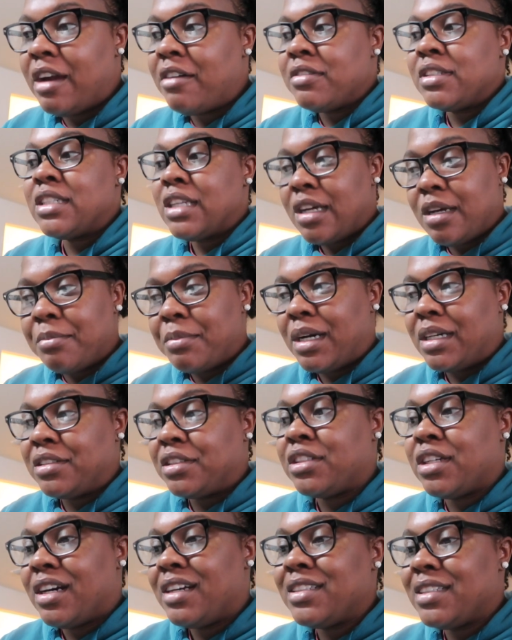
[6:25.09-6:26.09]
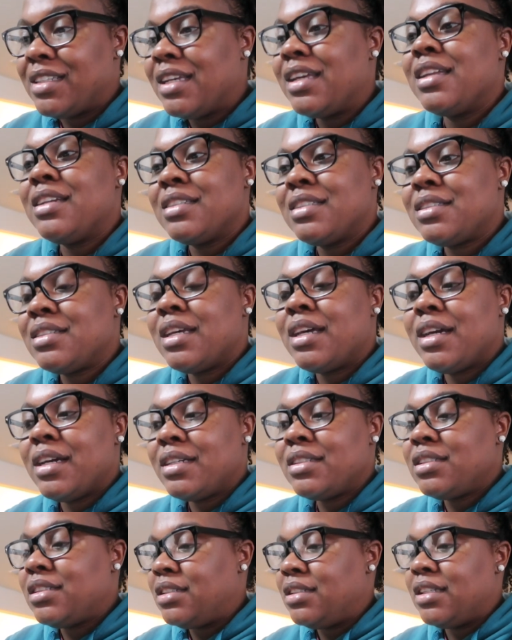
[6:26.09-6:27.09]
every time i start to get a
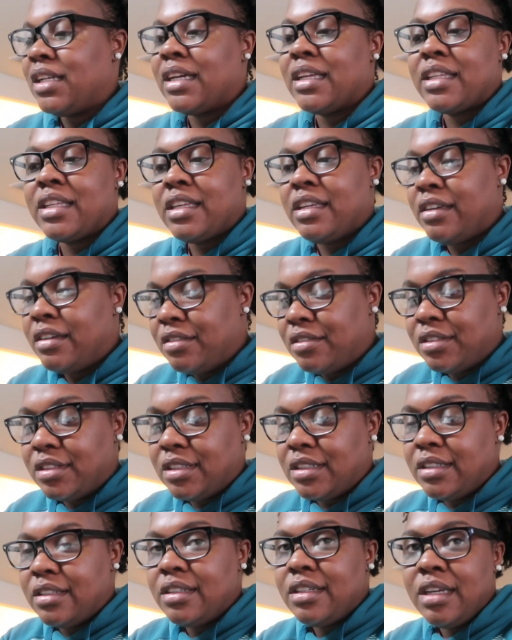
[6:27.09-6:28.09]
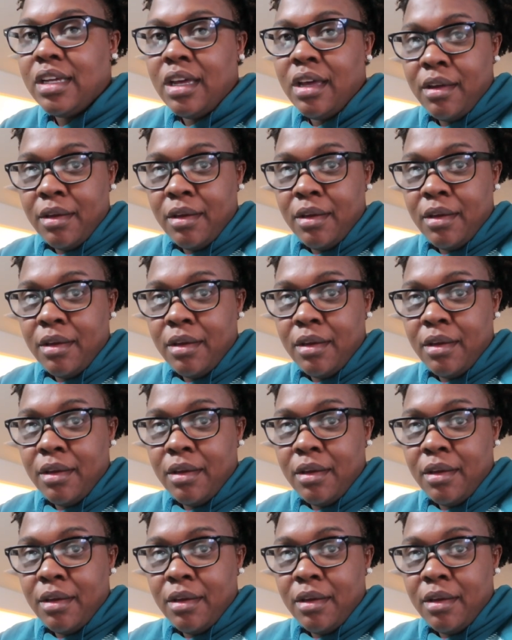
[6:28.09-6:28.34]
stash she like kills it